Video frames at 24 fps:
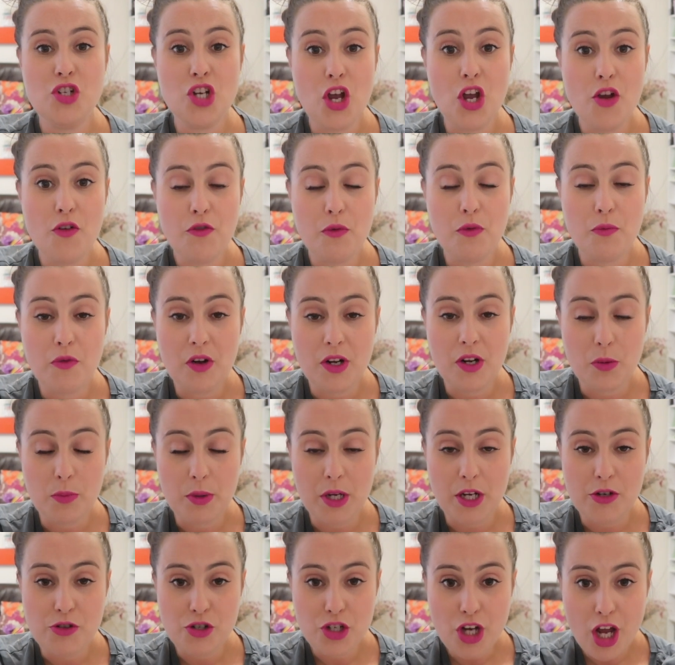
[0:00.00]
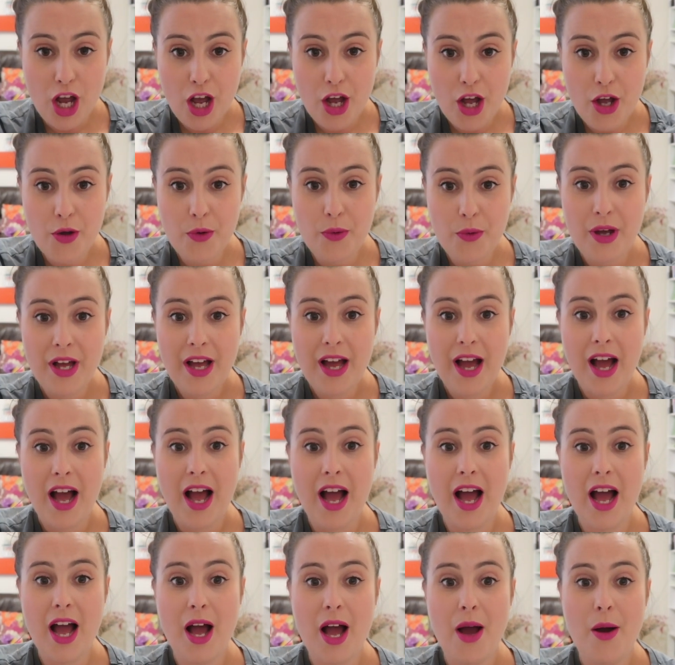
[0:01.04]
Joe from Final Blow Joe,
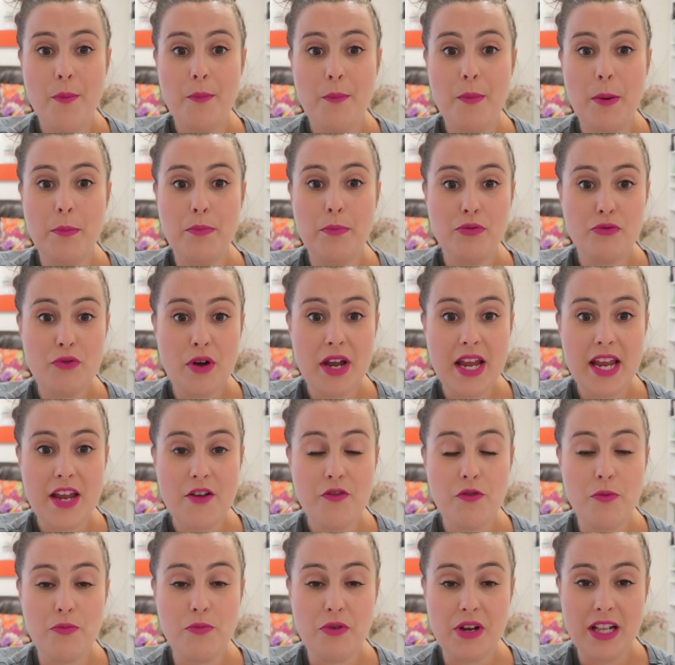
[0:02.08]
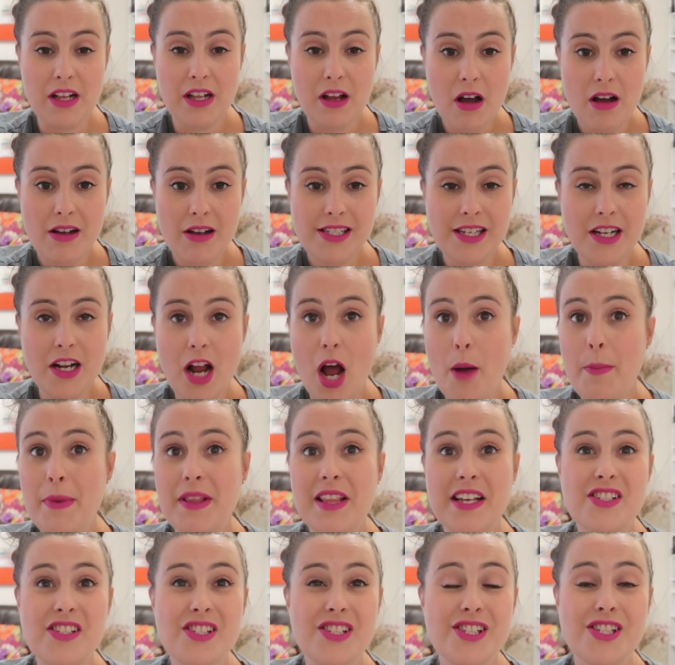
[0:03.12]
um, Brie from Brie Larson. I
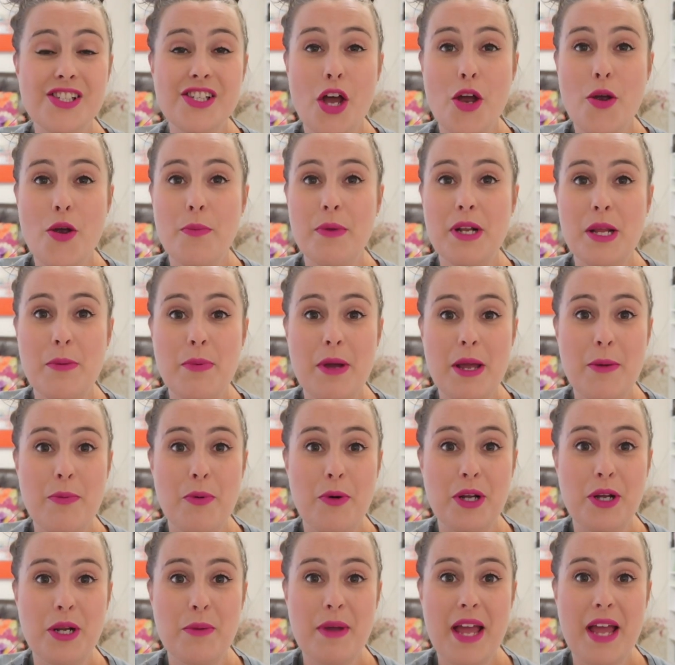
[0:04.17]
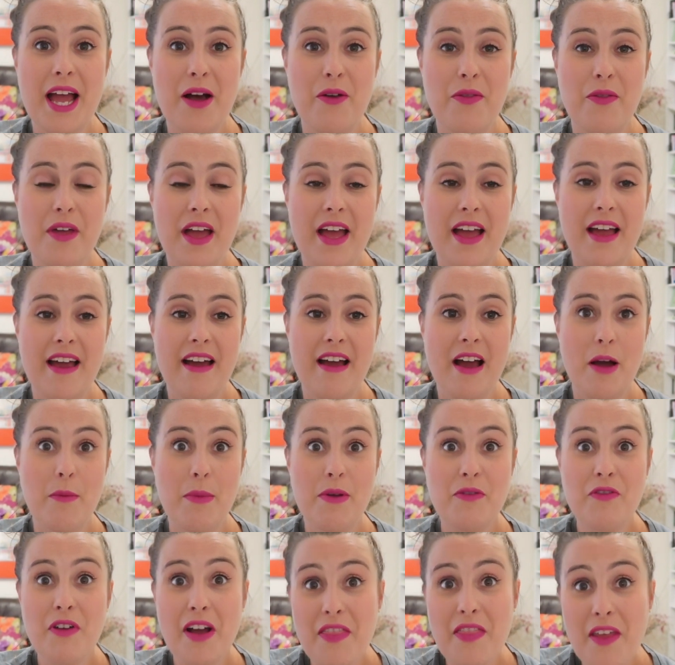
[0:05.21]
mean, there's so many people going to be out there um,
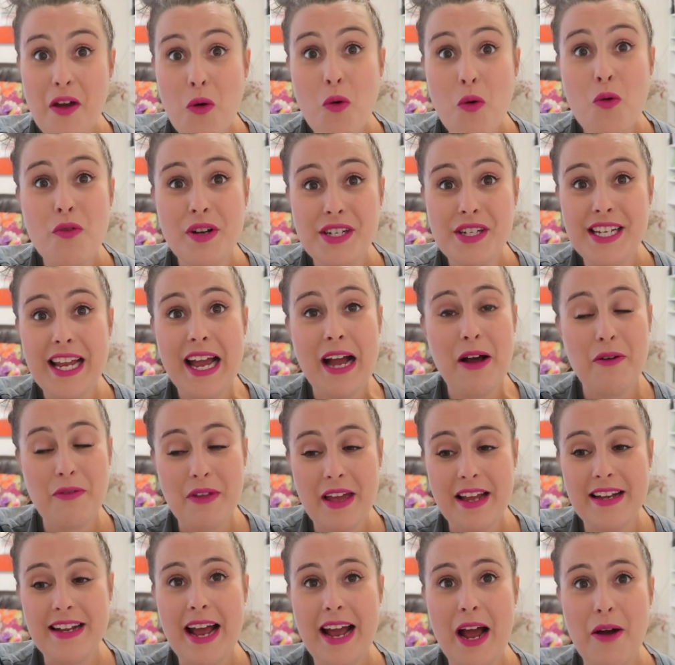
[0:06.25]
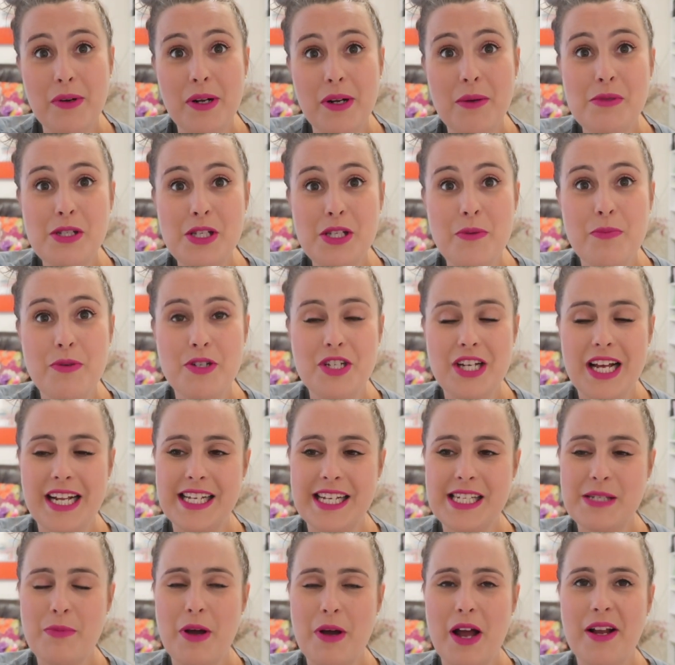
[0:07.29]
um, in fact, they're already out there now and I'm super
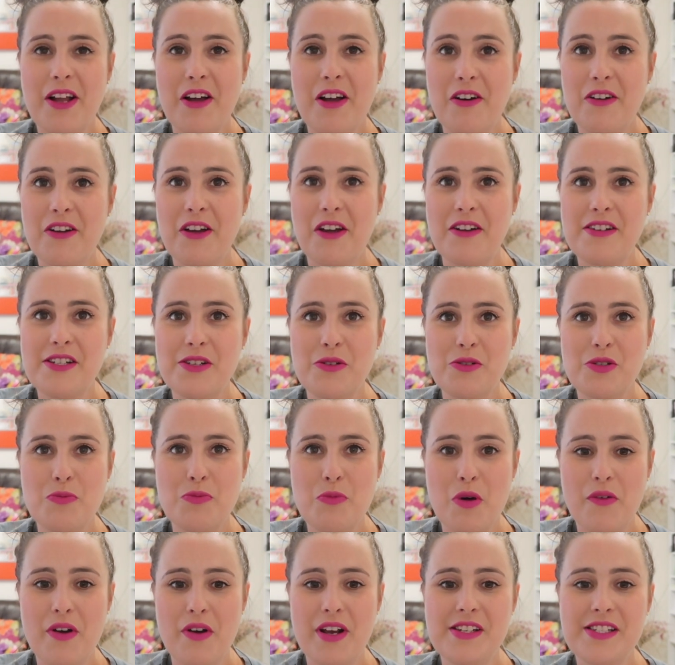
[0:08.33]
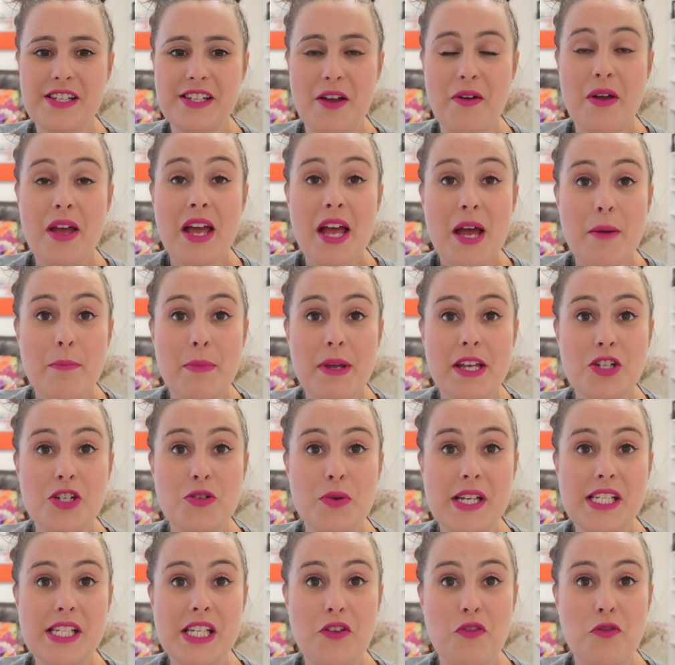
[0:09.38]
jealous, but I can't go till tomorrow. So me and
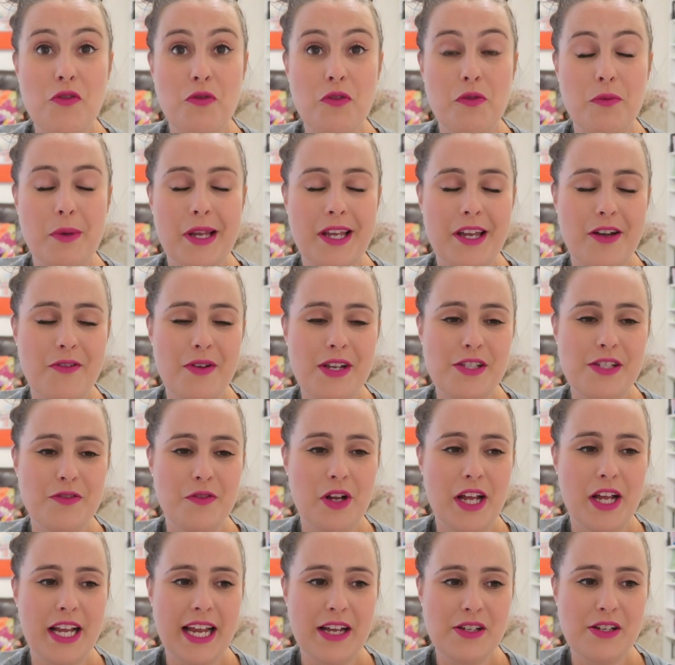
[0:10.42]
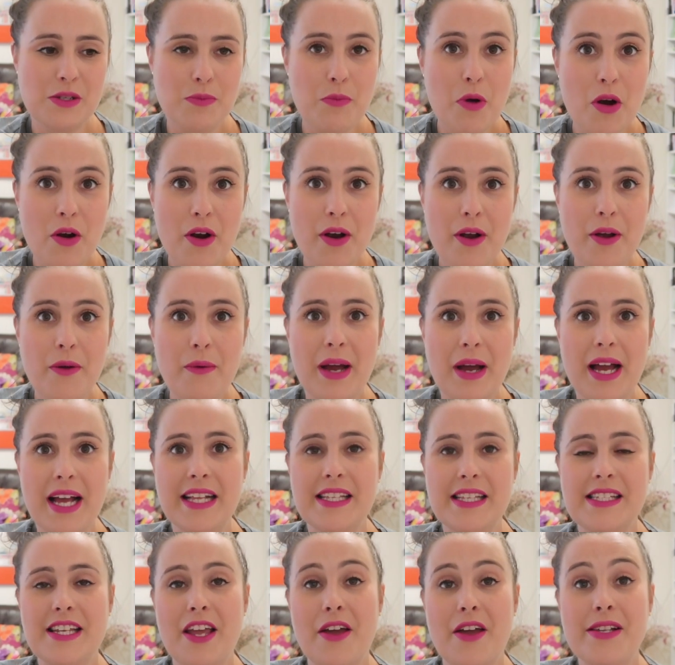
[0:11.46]
Tracy from Flamingo Reads are flying out tomorrow
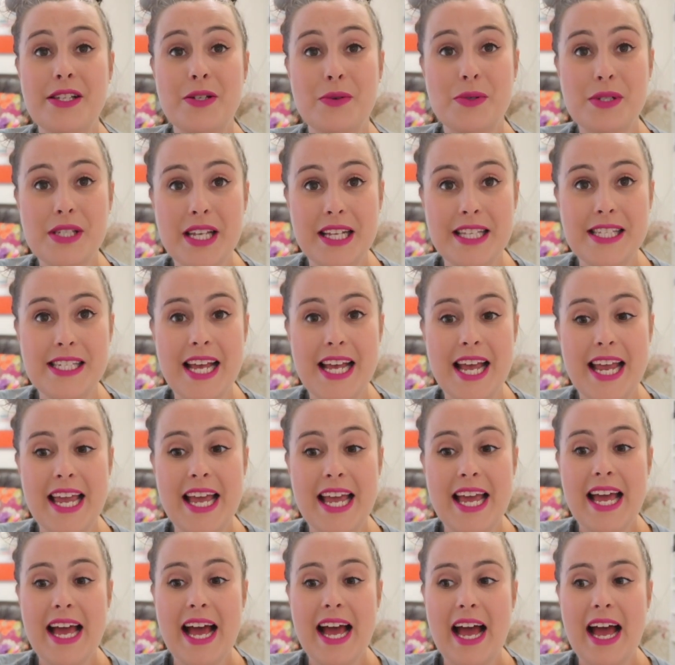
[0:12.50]
and going till Sunday.